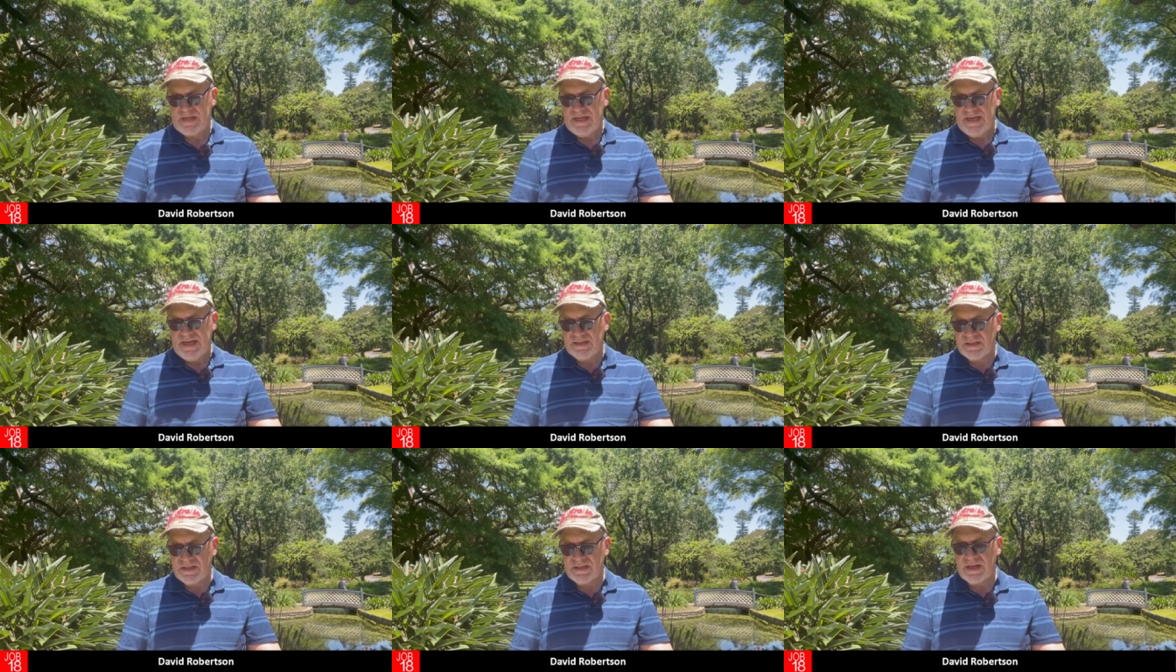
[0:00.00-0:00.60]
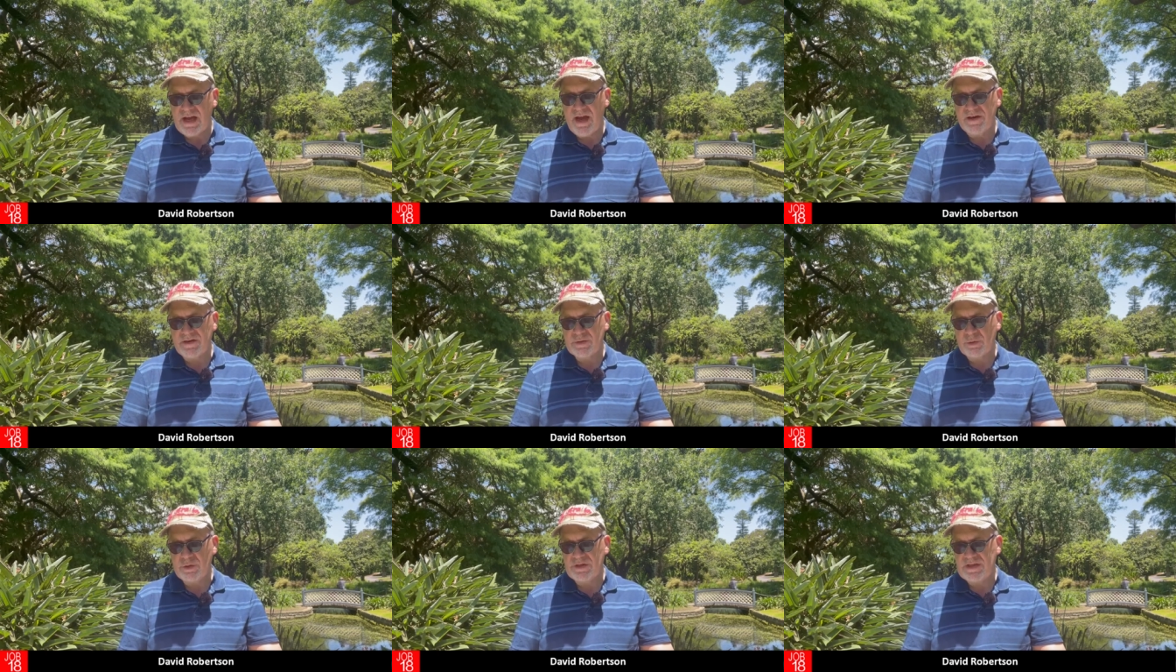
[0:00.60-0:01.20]
his
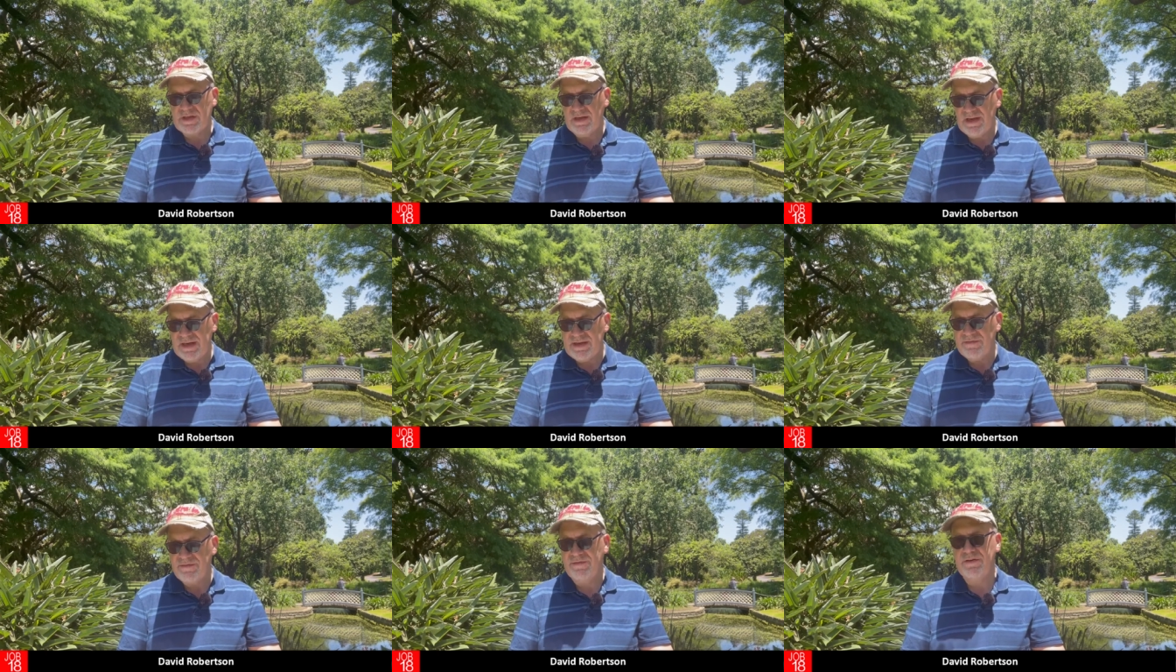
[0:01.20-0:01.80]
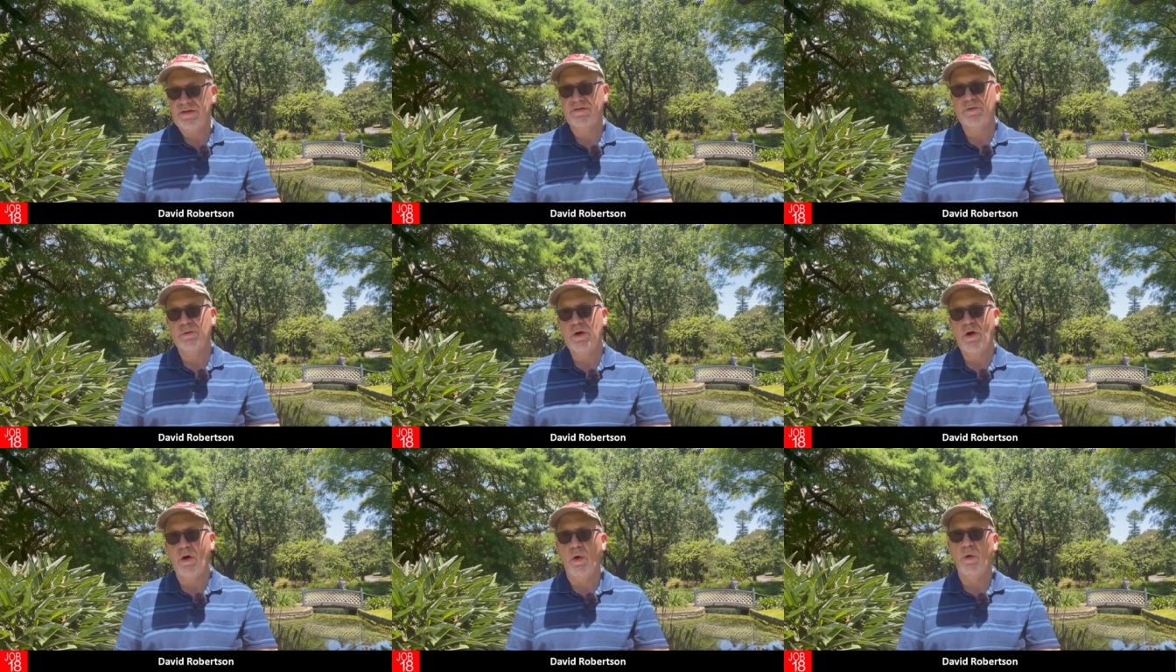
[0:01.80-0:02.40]
desires were to live to
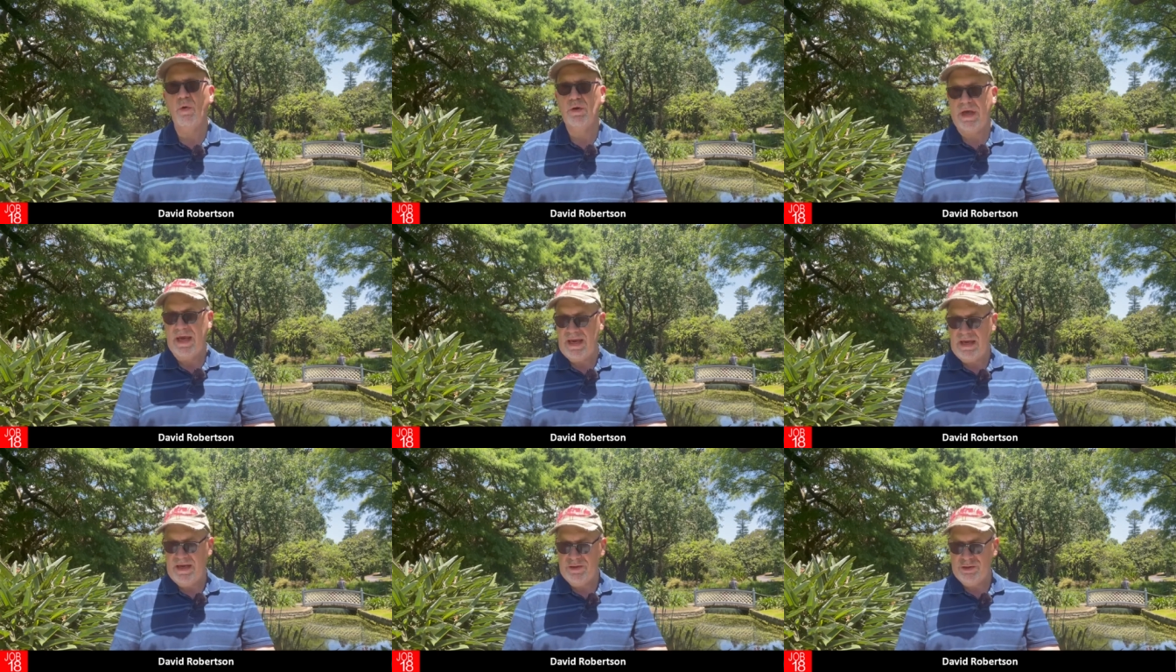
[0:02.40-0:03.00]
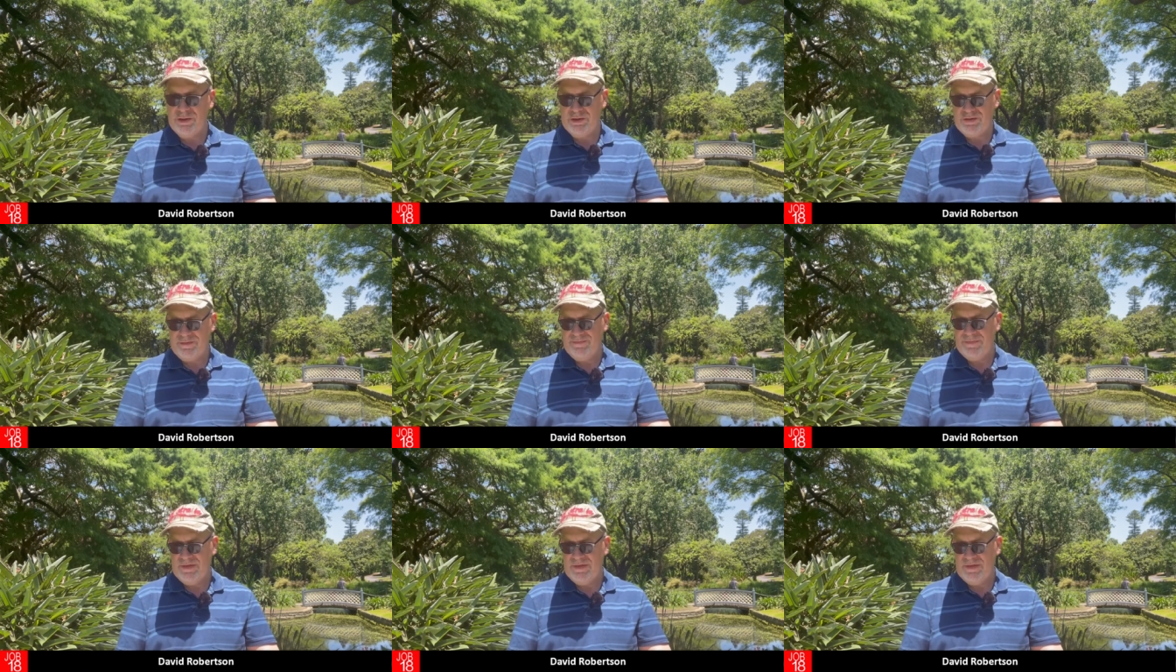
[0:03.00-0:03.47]
an old age.